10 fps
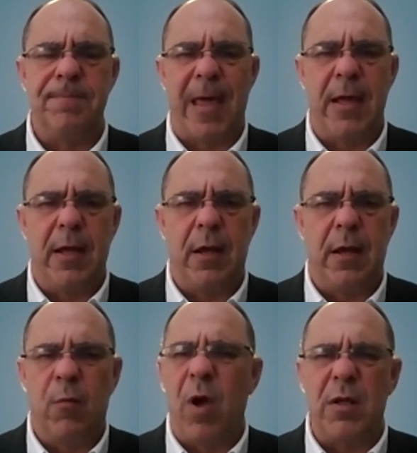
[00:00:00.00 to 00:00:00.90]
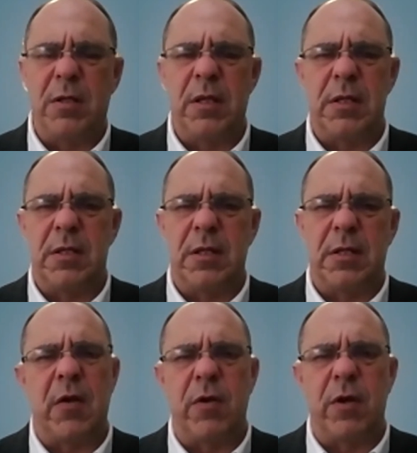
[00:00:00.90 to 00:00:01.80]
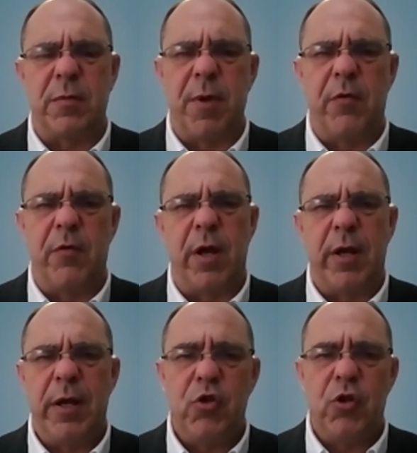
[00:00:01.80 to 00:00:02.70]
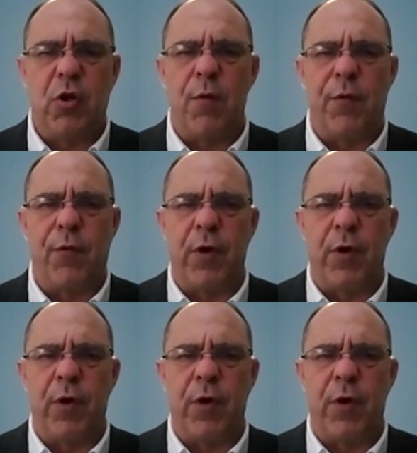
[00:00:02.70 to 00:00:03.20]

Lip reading: whilst this is a terrorist murderer, he should go free,